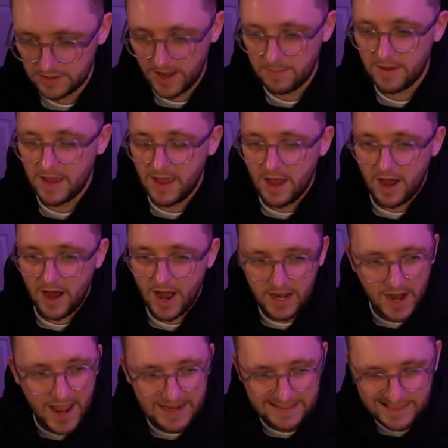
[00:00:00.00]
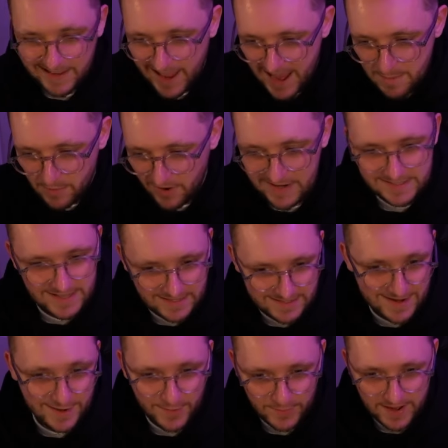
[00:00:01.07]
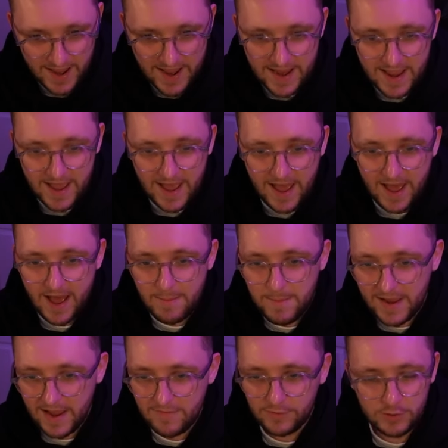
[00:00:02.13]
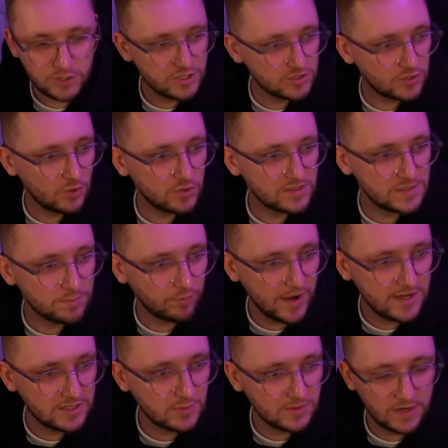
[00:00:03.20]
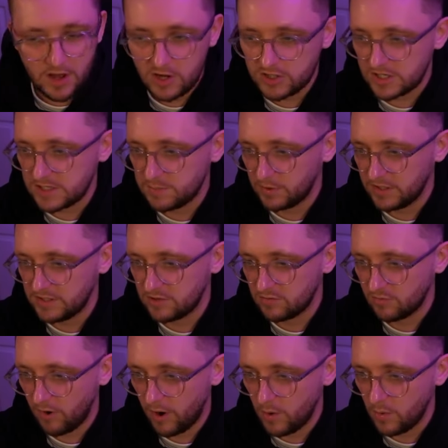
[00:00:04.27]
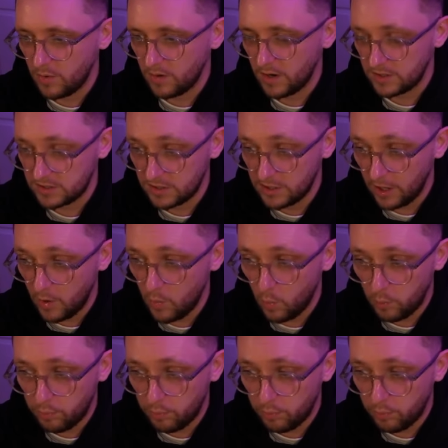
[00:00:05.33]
time. I like the gamer aesthetic, okay? Mega Evolution has caused its brain to enlarge and its body to glow